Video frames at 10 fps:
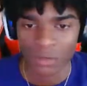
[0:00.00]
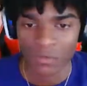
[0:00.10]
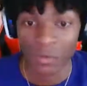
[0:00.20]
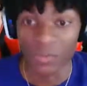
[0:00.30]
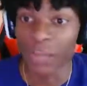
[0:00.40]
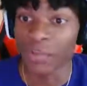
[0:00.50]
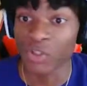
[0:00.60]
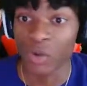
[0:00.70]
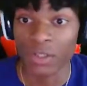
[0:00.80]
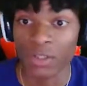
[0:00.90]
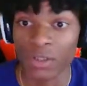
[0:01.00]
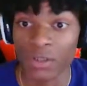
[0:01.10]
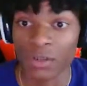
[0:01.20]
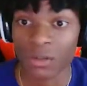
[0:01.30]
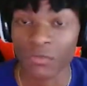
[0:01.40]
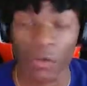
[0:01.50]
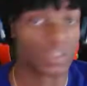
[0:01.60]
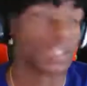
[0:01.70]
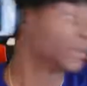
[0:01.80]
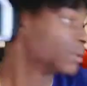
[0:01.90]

From deep is crazy. From deep